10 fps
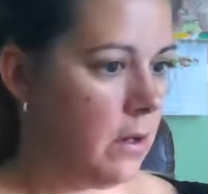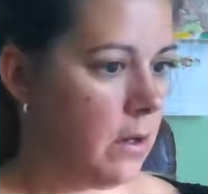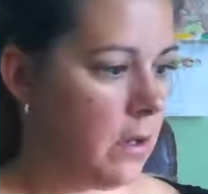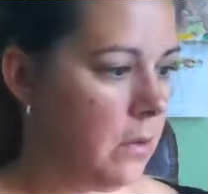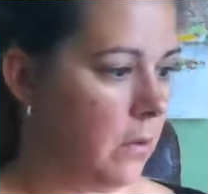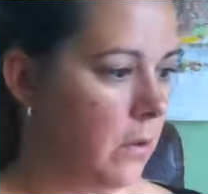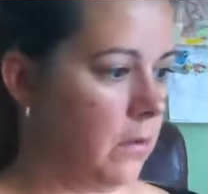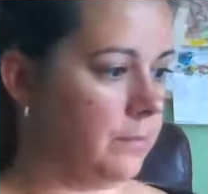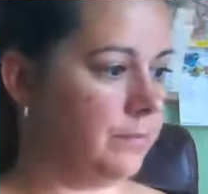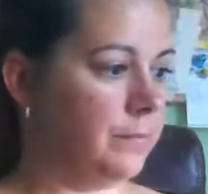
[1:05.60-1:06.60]

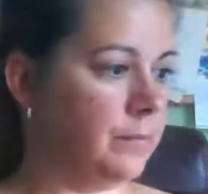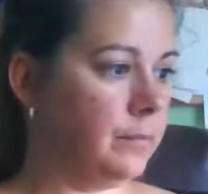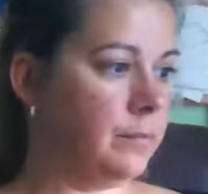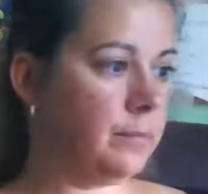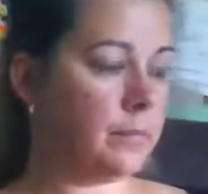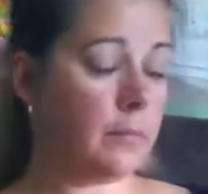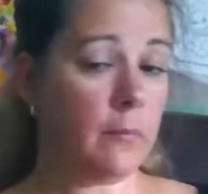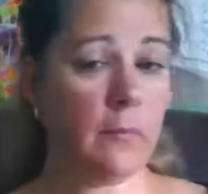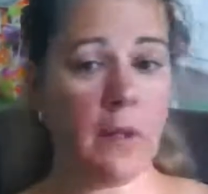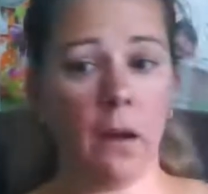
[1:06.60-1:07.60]
Cool.
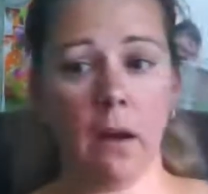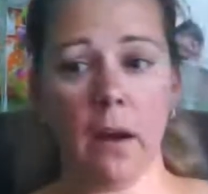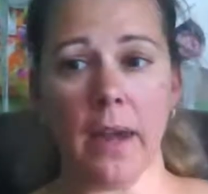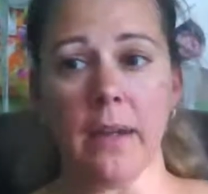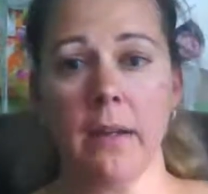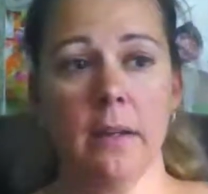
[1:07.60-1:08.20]
All right.